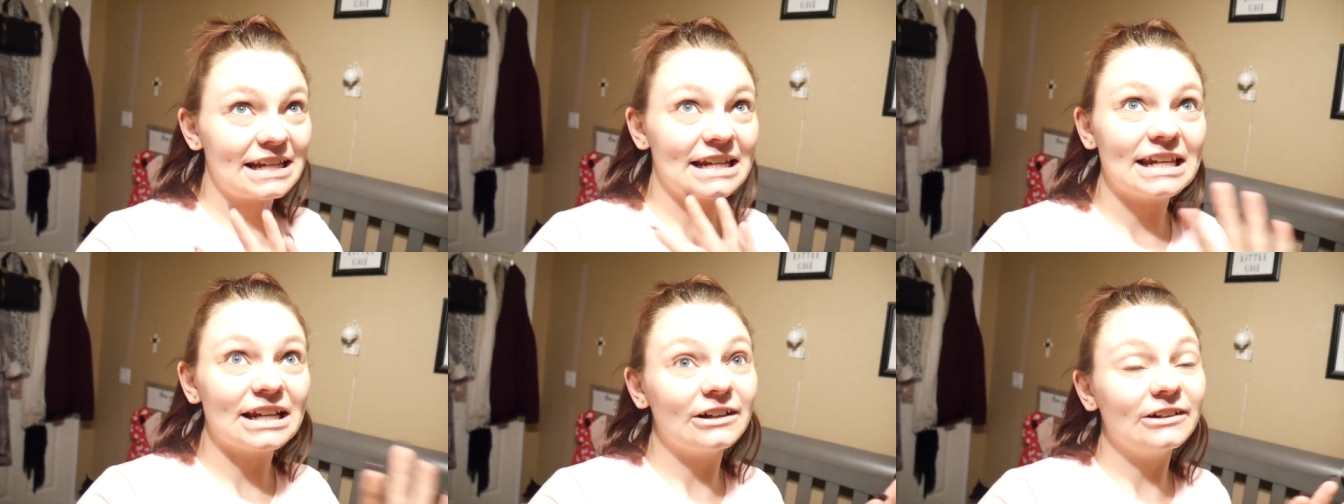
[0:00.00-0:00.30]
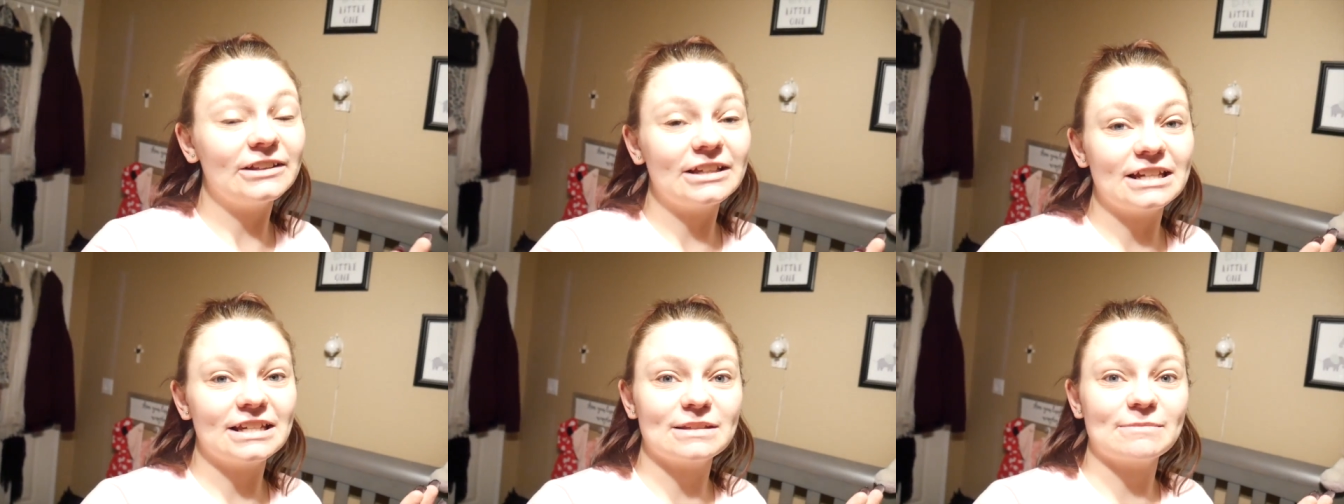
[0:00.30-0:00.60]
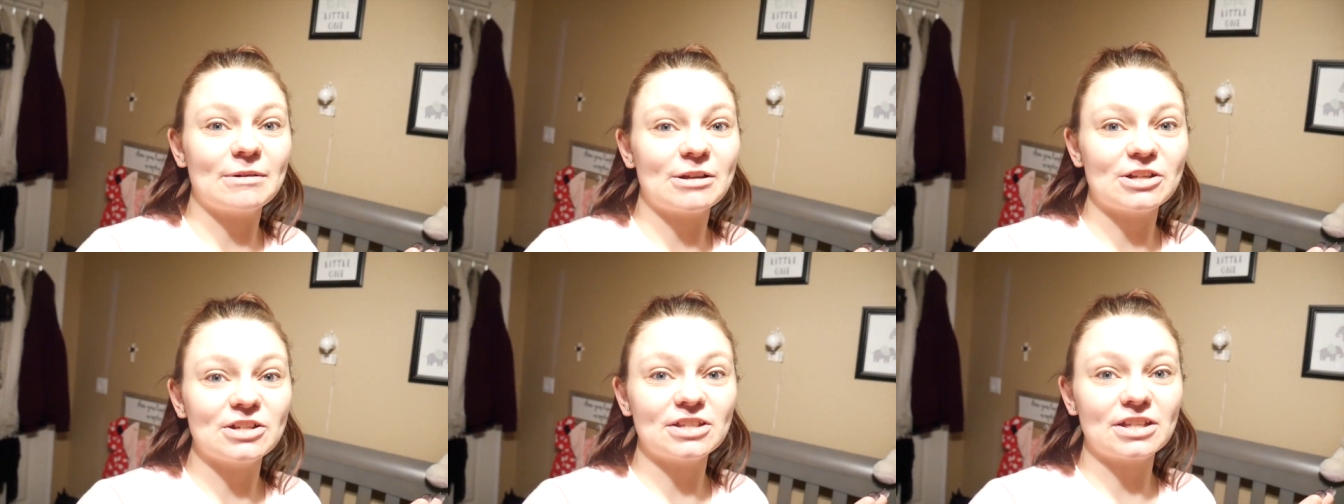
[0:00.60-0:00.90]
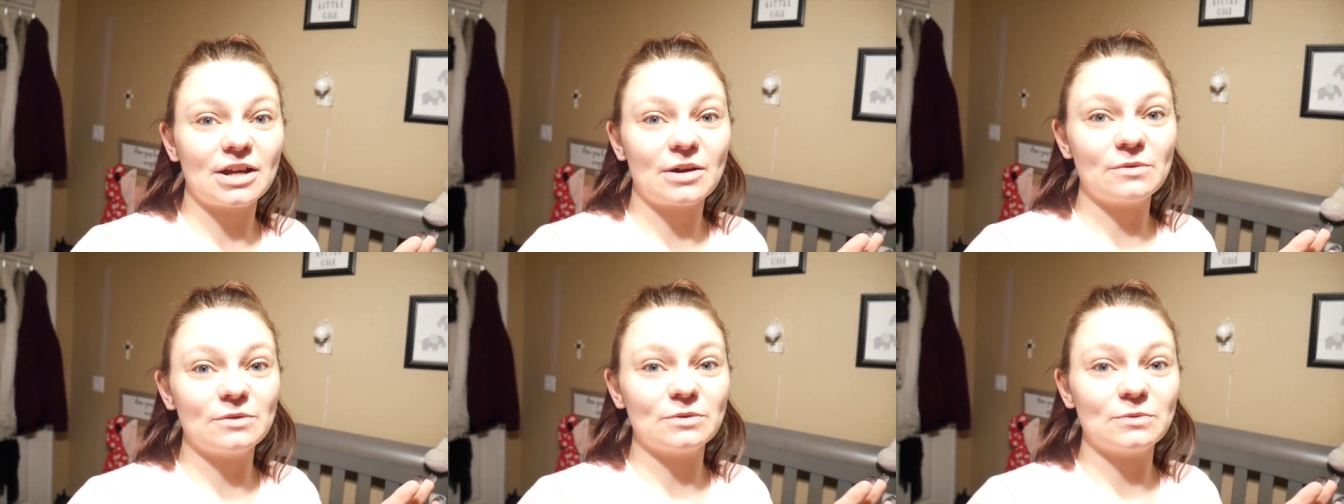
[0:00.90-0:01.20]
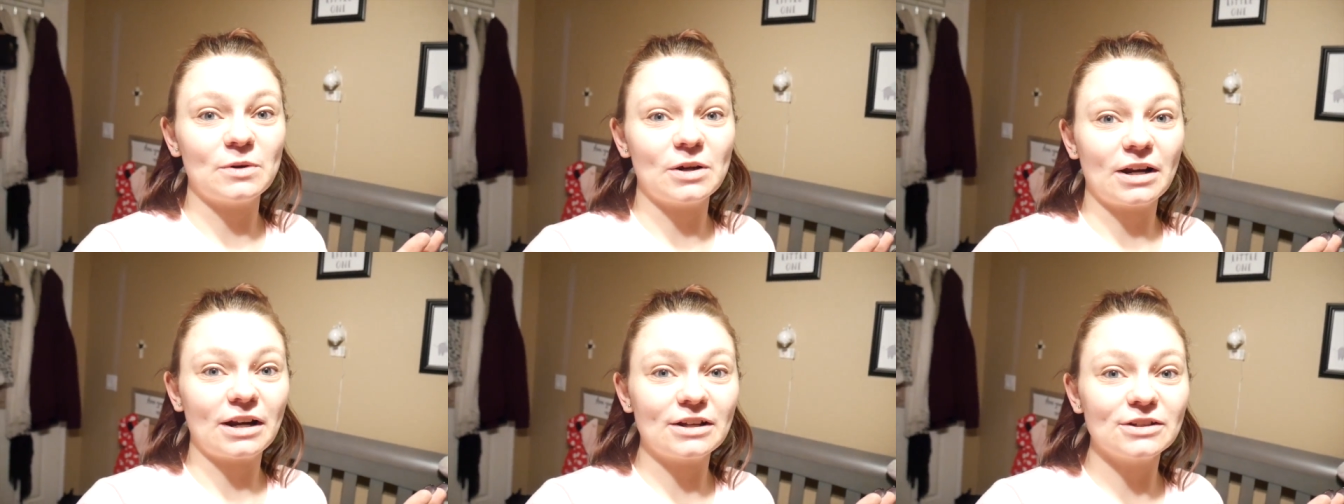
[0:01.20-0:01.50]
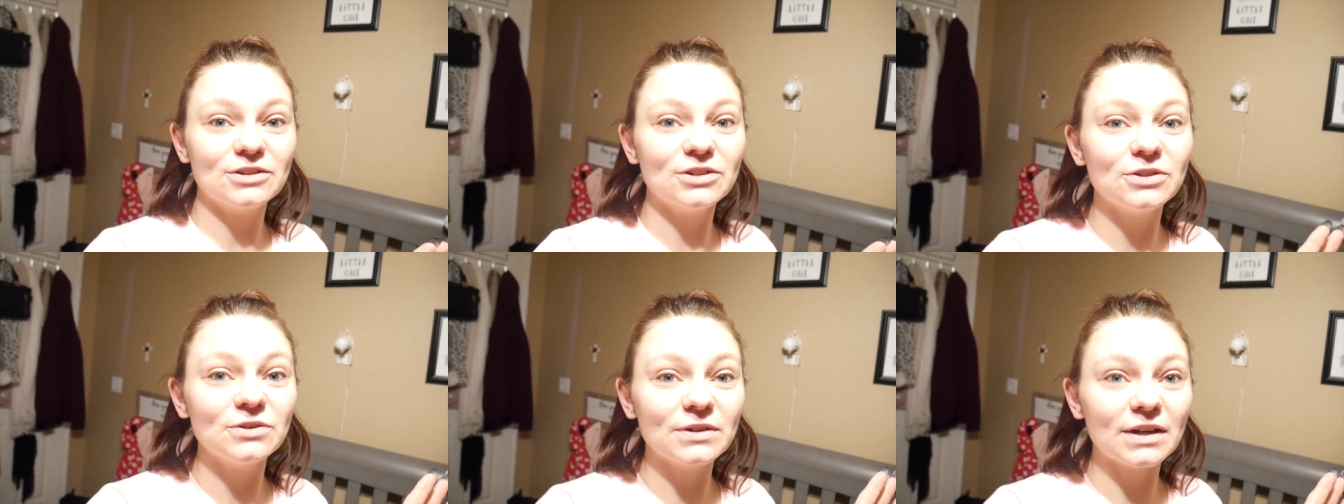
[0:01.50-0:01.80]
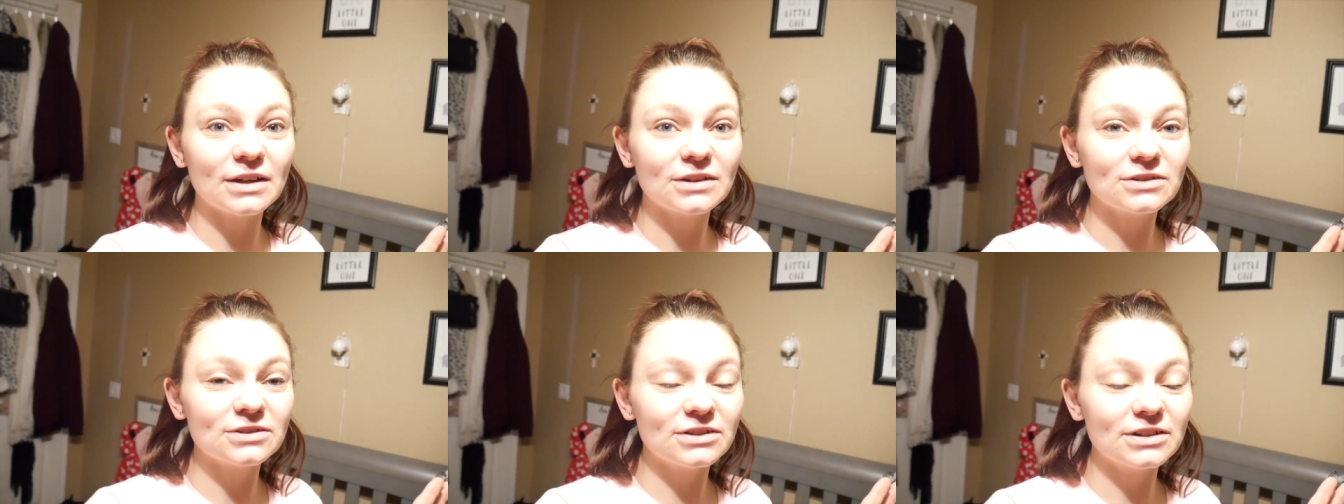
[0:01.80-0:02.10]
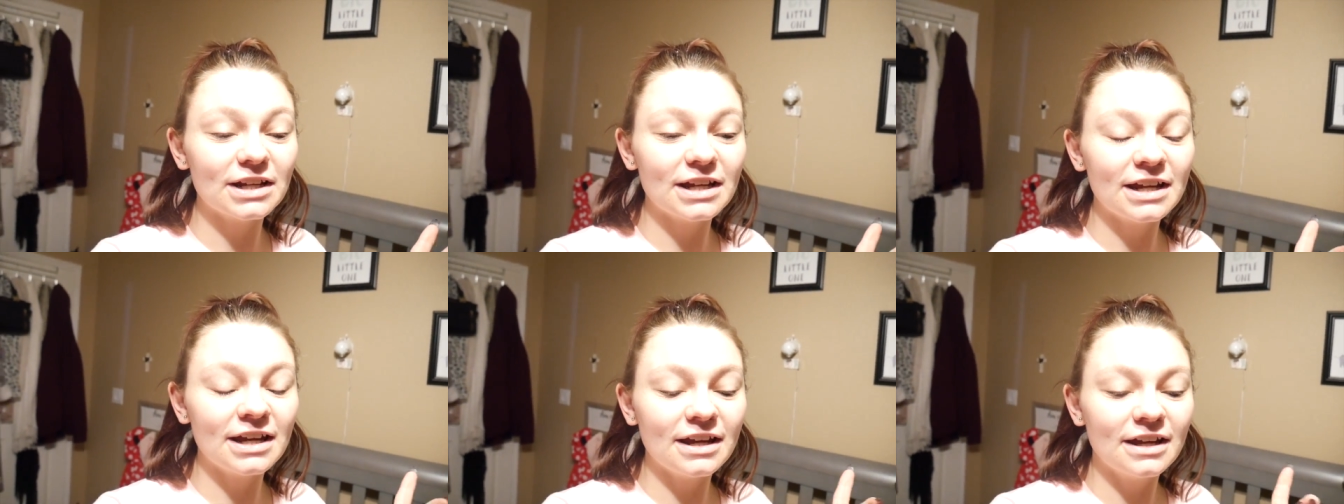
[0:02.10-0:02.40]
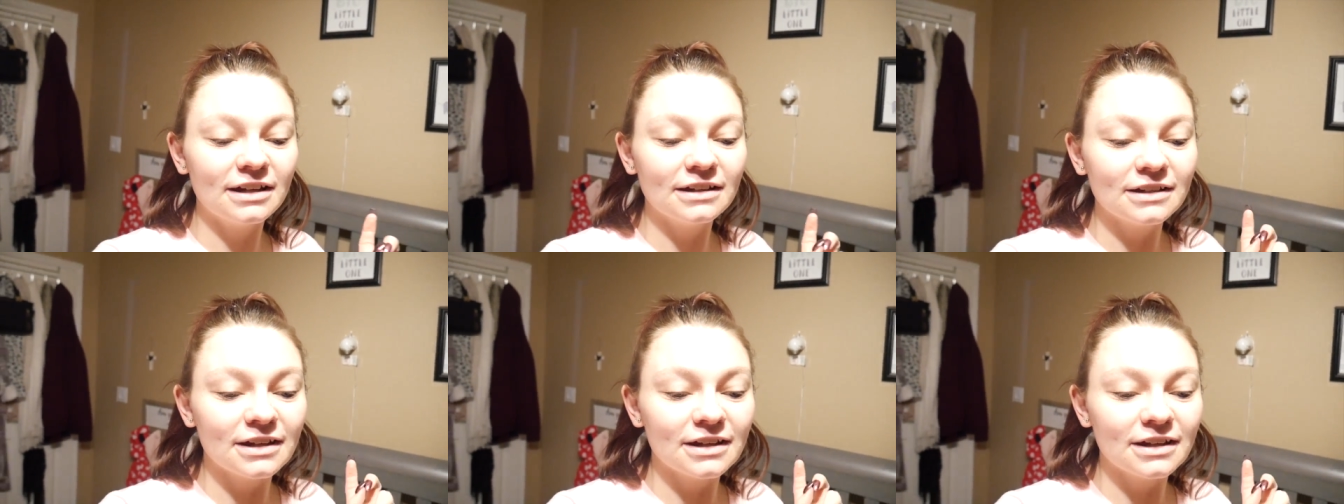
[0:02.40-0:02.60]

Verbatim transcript: nearly as much as I was wanting to yesterday.